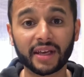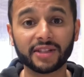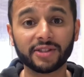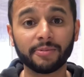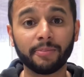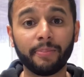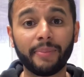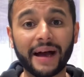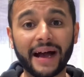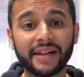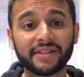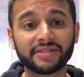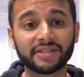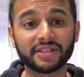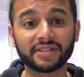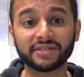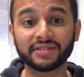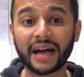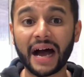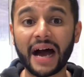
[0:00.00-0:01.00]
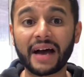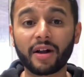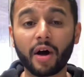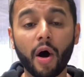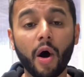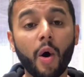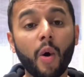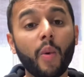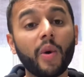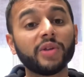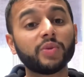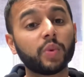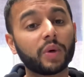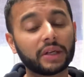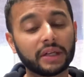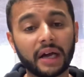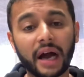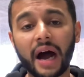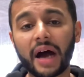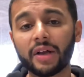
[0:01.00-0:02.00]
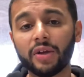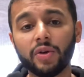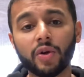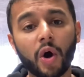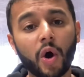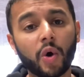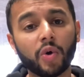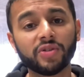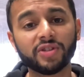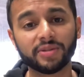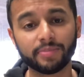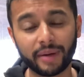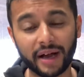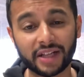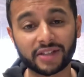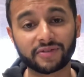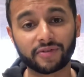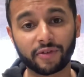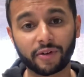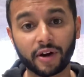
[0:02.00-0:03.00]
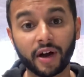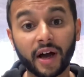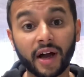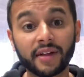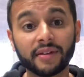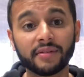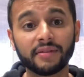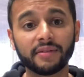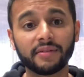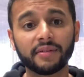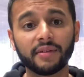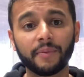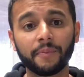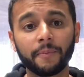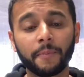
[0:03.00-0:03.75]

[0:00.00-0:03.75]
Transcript: is best is not always what God knows is best for us.